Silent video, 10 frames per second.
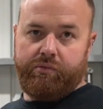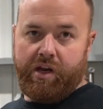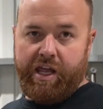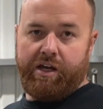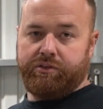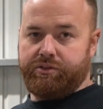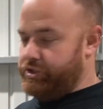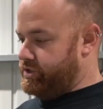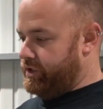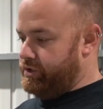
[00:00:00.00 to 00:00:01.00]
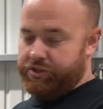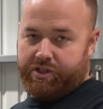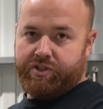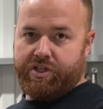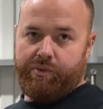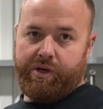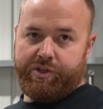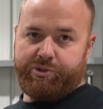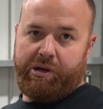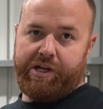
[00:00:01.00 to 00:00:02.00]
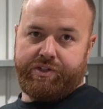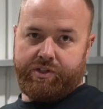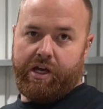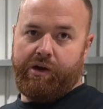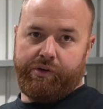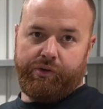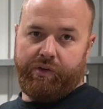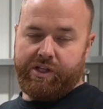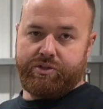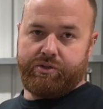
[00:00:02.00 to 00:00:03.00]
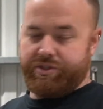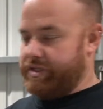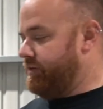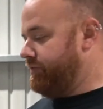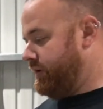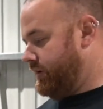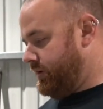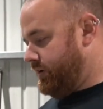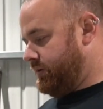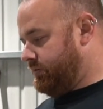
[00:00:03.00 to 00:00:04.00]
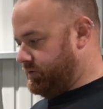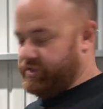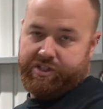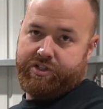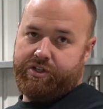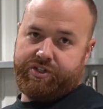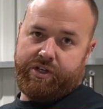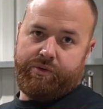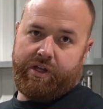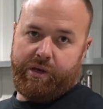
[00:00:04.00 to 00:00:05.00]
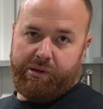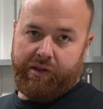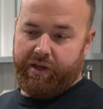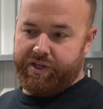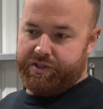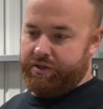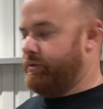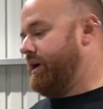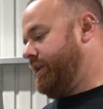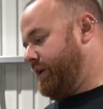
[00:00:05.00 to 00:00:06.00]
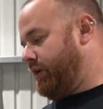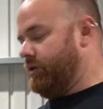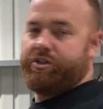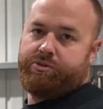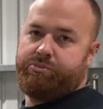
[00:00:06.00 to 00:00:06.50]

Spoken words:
now just so you can see where the spaces go and all that sort of stuff. It's easier to see without a bell housing in the way, and then I'll just